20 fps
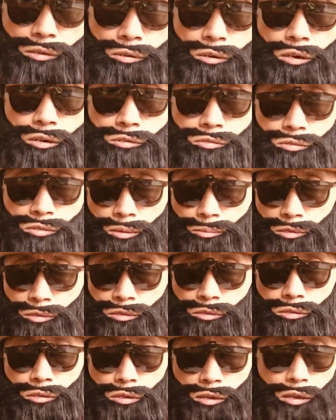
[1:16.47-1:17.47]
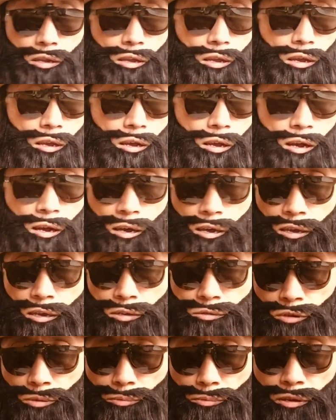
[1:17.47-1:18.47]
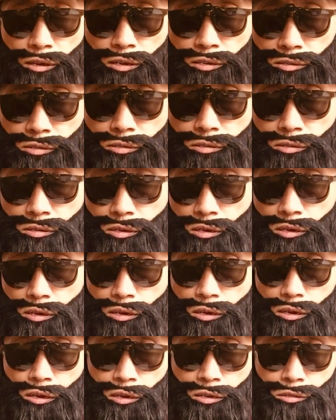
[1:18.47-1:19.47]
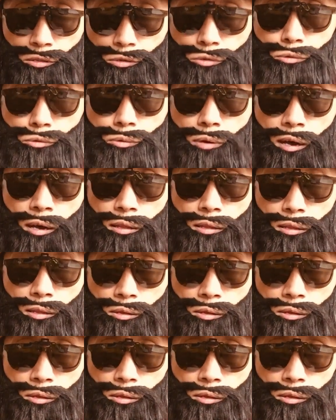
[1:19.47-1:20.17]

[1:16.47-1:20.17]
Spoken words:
Okay, so that means I replace a new one.